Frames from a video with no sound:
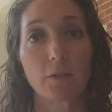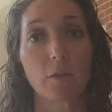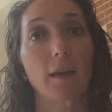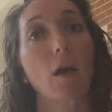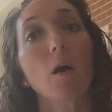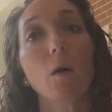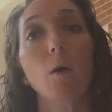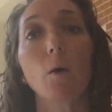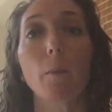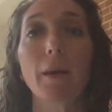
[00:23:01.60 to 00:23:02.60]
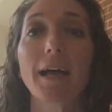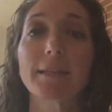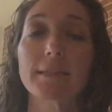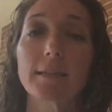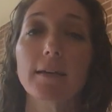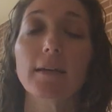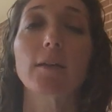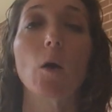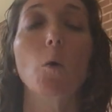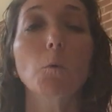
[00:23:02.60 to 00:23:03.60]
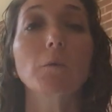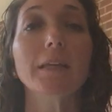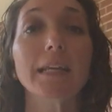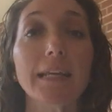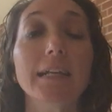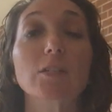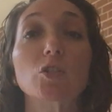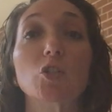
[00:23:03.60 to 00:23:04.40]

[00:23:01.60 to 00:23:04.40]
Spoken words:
that are like, oh, my son only eats